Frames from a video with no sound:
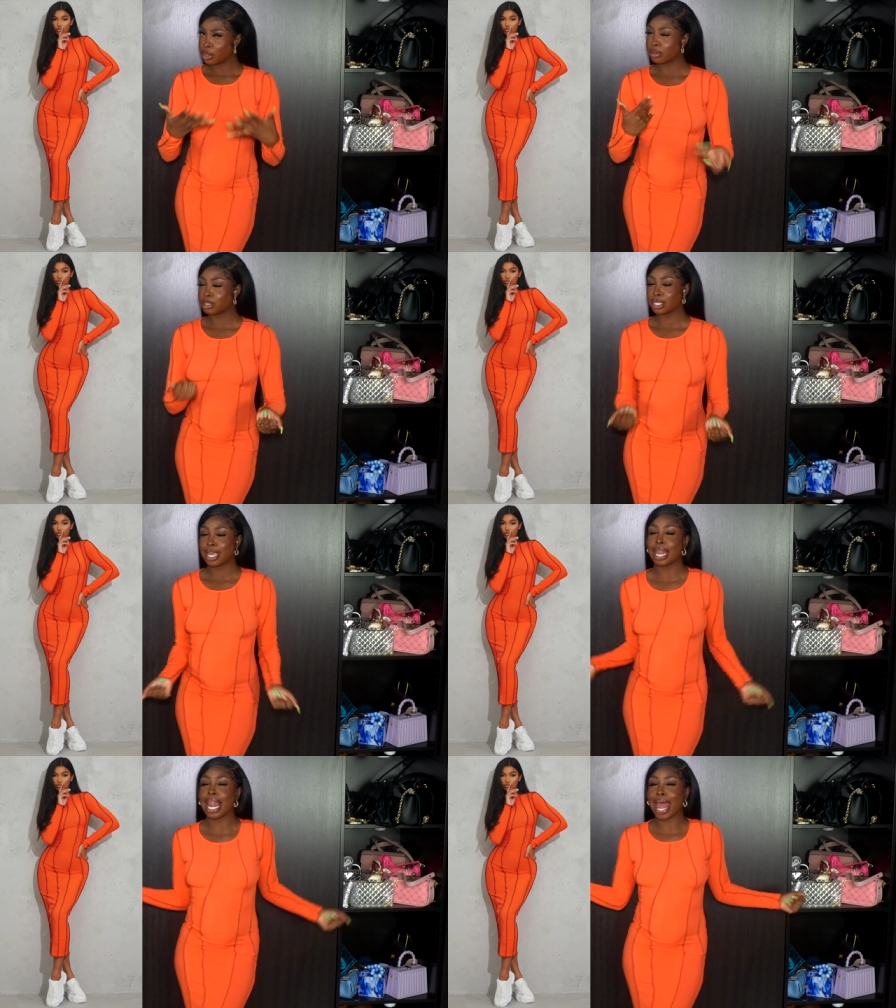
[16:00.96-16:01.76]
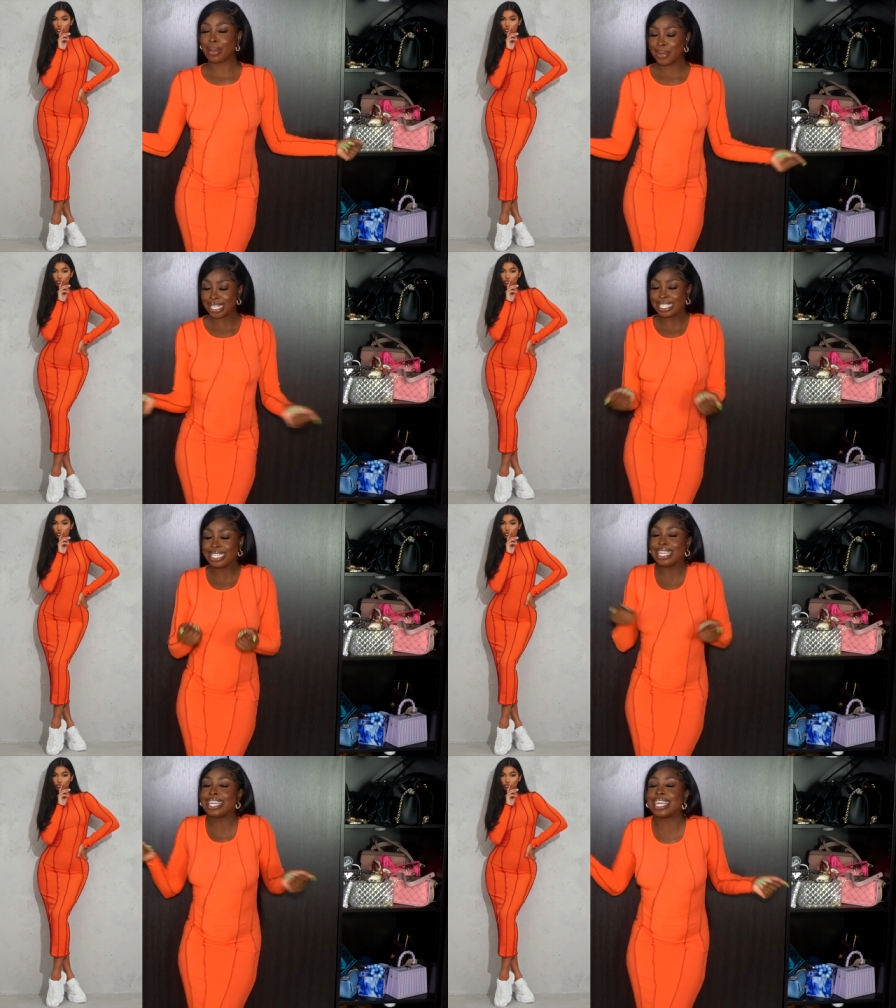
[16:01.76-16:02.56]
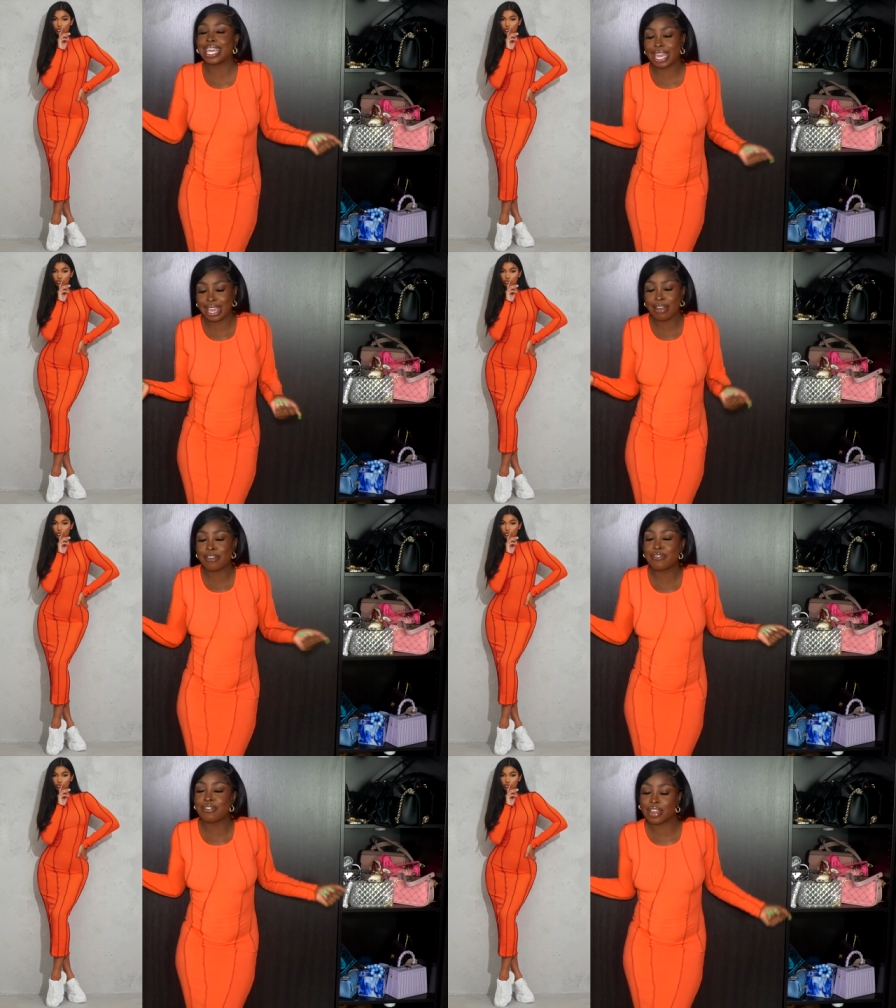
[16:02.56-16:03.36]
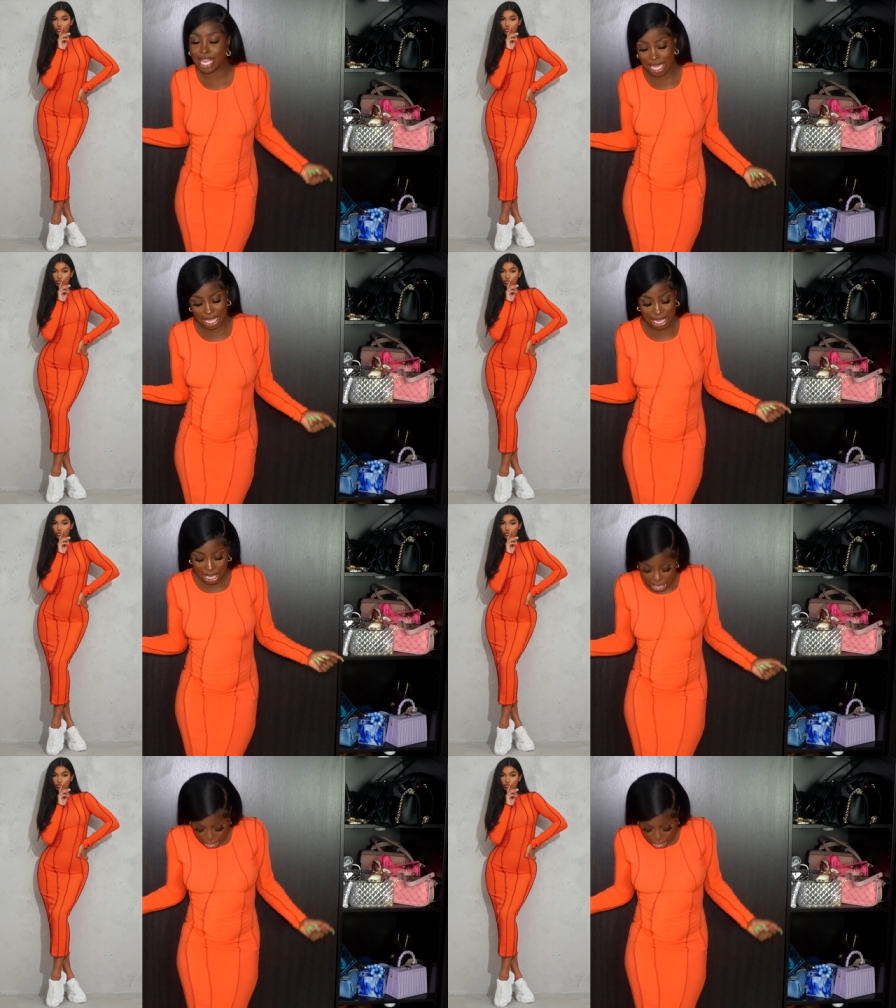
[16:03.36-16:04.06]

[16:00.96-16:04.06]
you know what I'm saying, I like what it's giving.